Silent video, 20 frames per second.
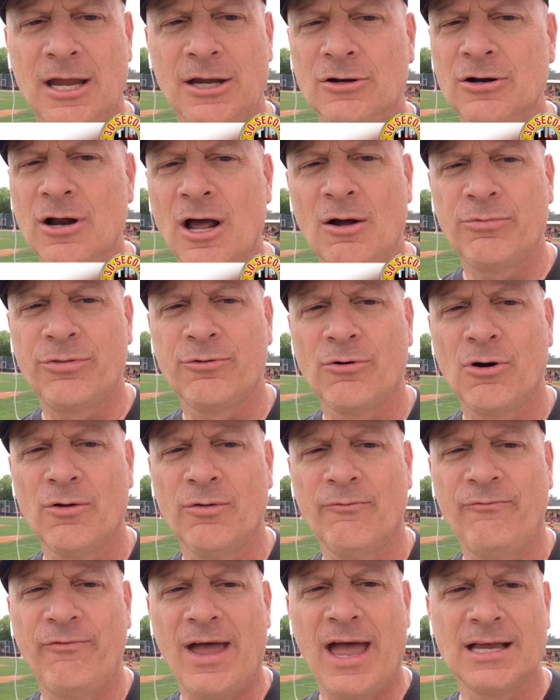You're not
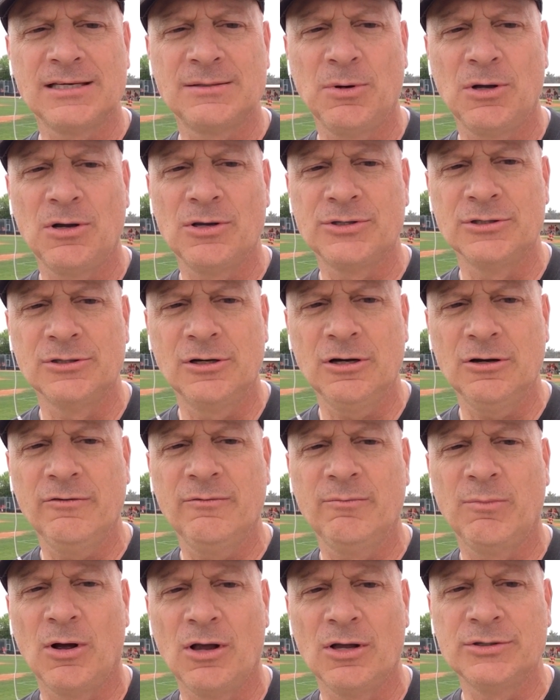throwing fastballs and
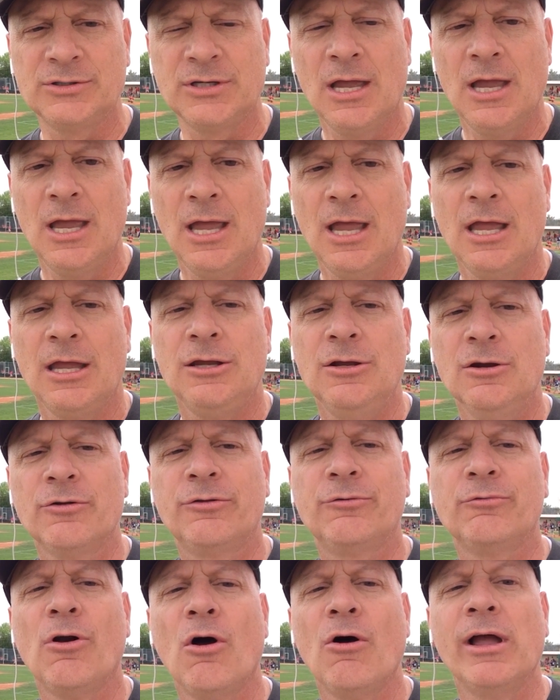curveballs, you're
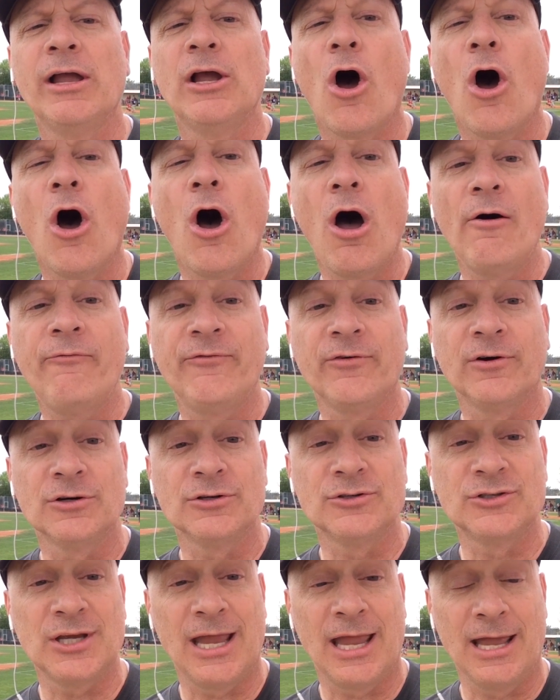throwing
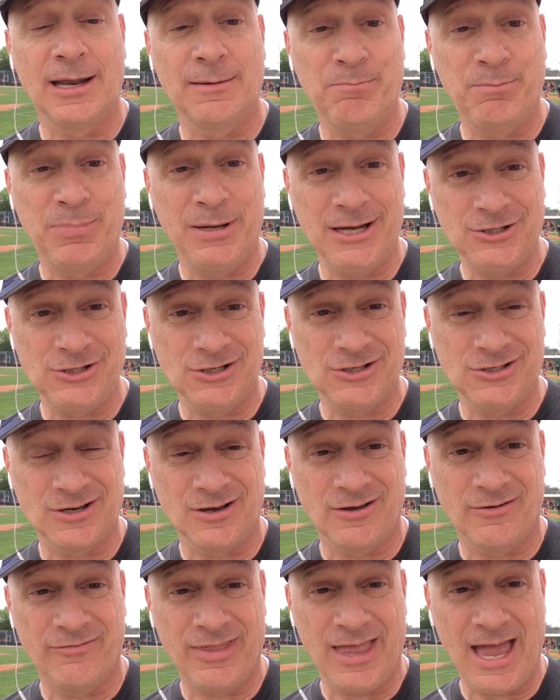offers and pitches
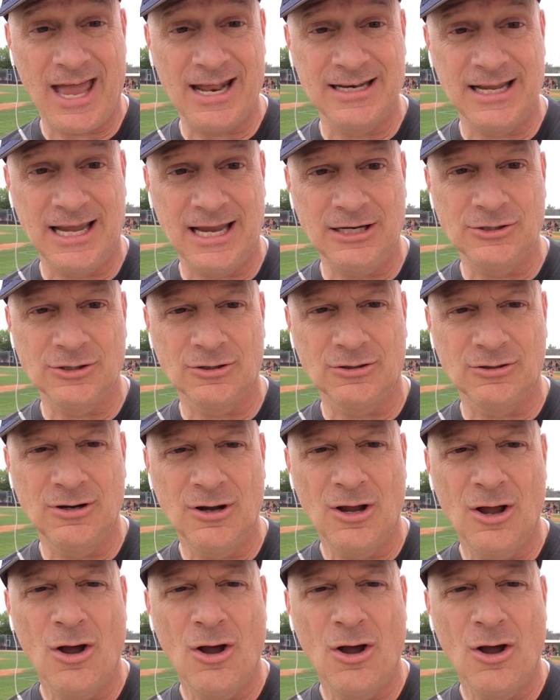of that nature.